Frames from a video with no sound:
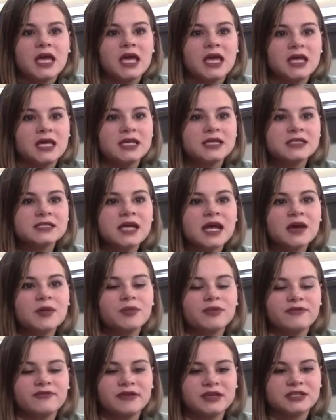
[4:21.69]
he's not a
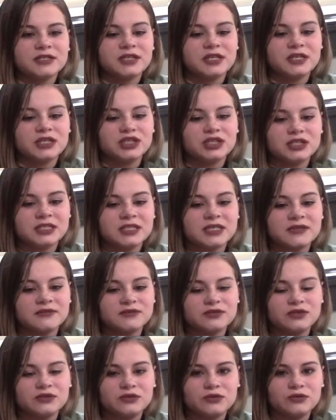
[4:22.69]
professor that just
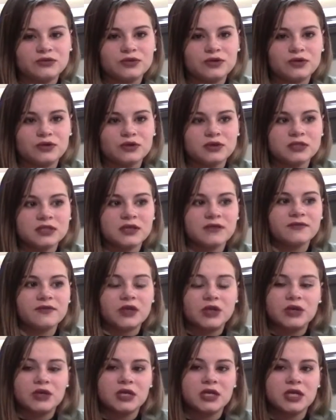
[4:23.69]
gives you your stuff
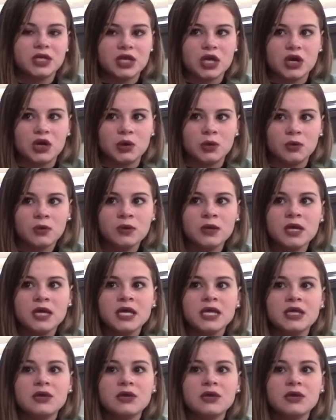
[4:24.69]
that you need to know.